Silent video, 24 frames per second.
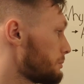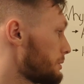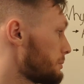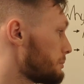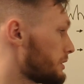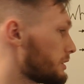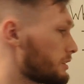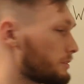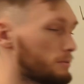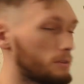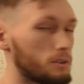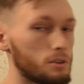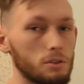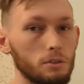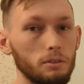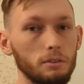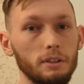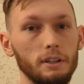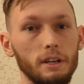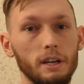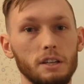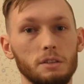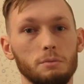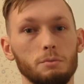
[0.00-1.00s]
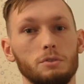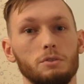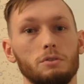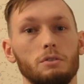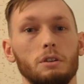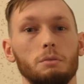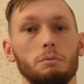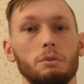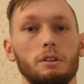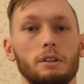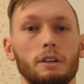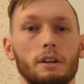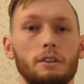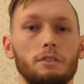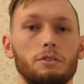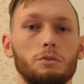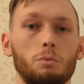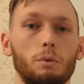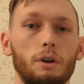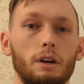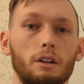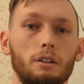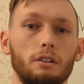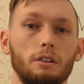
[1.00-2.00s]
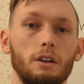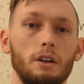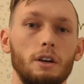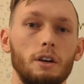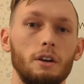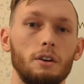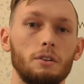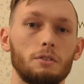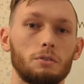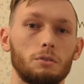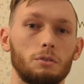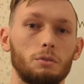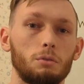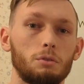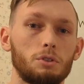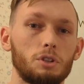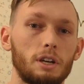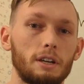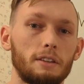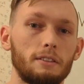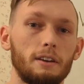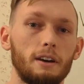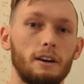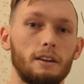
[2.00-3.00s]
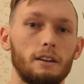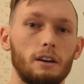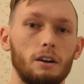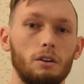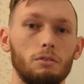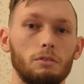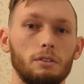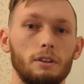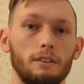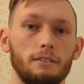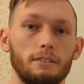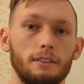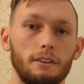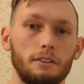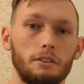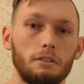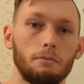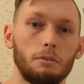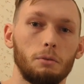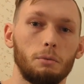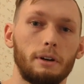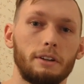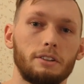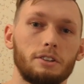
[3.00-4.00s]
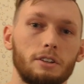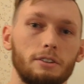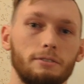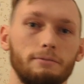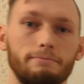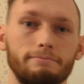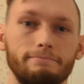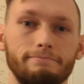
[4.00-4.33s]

be beneficial in asthma treatment as well. So go check that out, and thank you for watching.